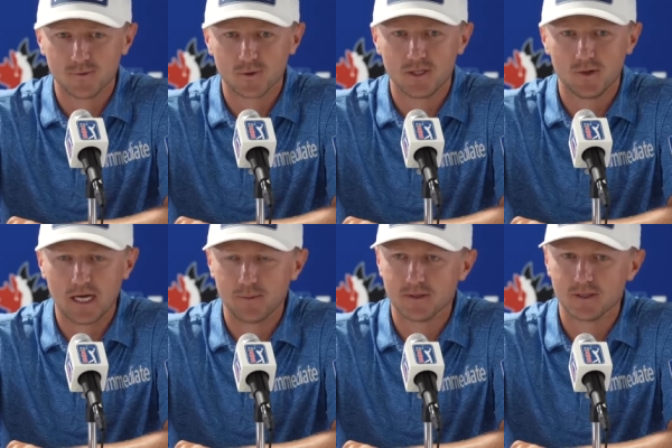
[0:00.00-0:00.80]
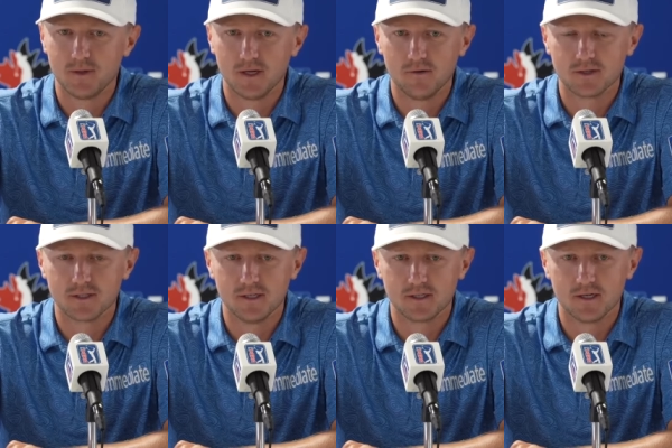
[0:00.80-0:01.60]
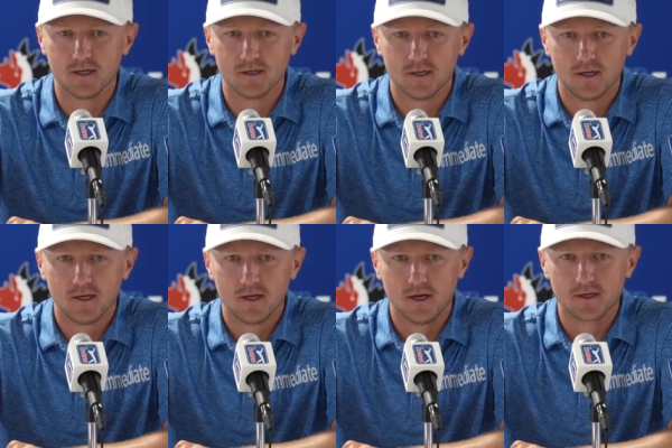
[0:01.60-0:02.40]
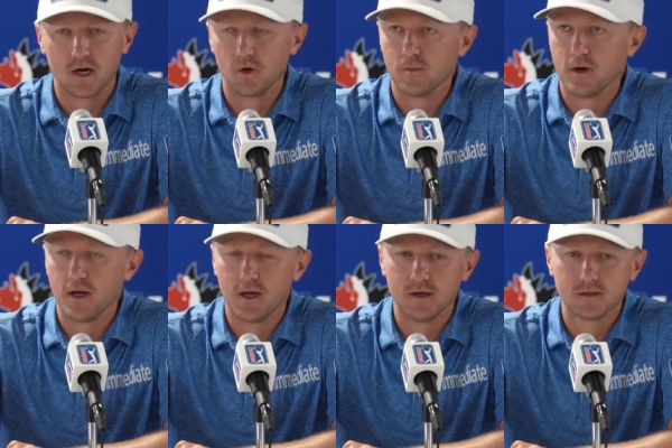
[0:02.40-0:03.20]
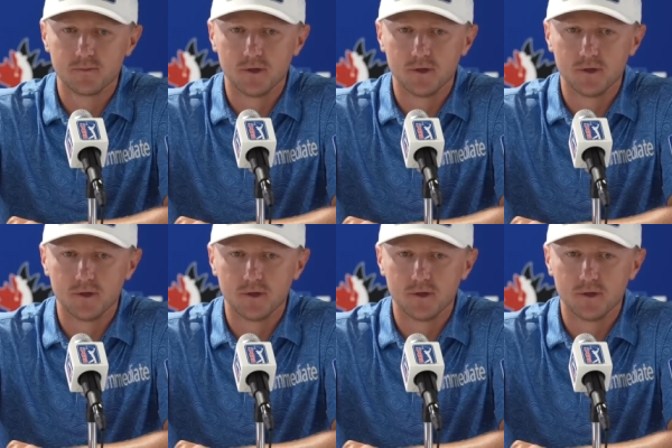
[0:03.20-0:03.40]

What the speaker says: We'll see what happens. I mean, obviously, it's not entirely in my hands.